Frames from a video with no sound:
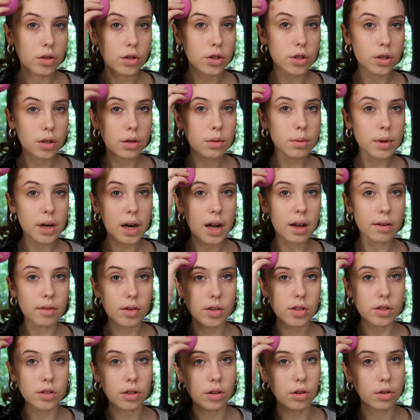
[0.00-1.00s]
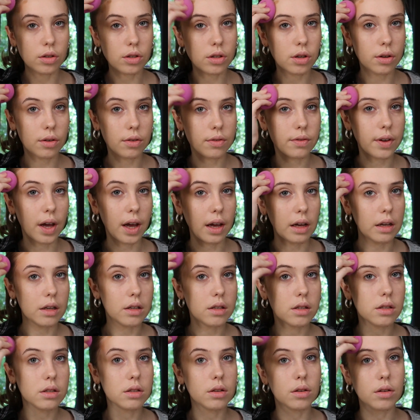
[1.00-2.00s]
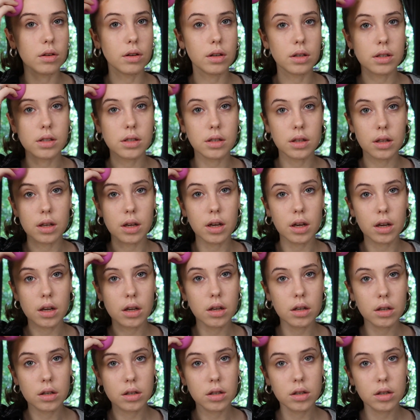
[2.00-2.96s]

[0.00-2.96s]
Do whatever suits your face, honestly.